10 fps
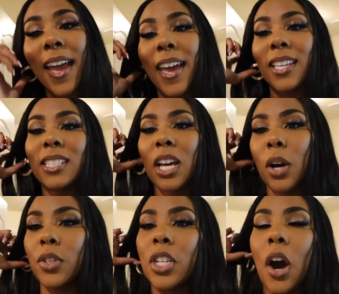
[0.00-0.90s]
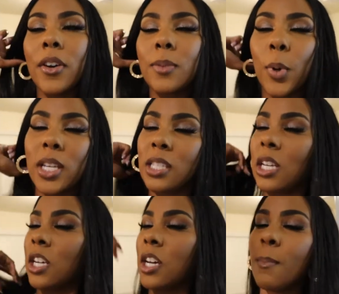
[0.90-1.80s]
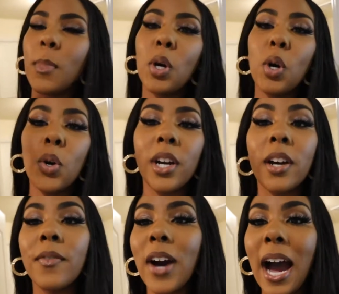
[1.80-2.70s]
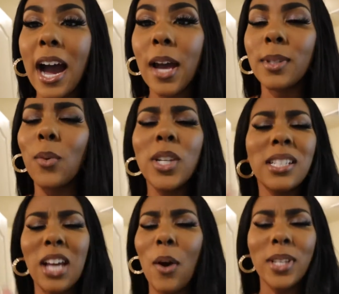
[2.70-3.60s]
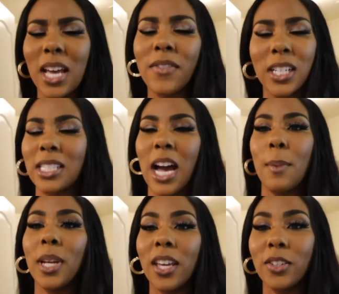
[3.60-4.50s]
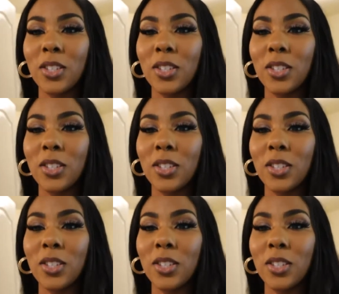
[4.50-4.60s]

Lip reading: And so she always brings the good mood, good vibes, and we just always have a good time together.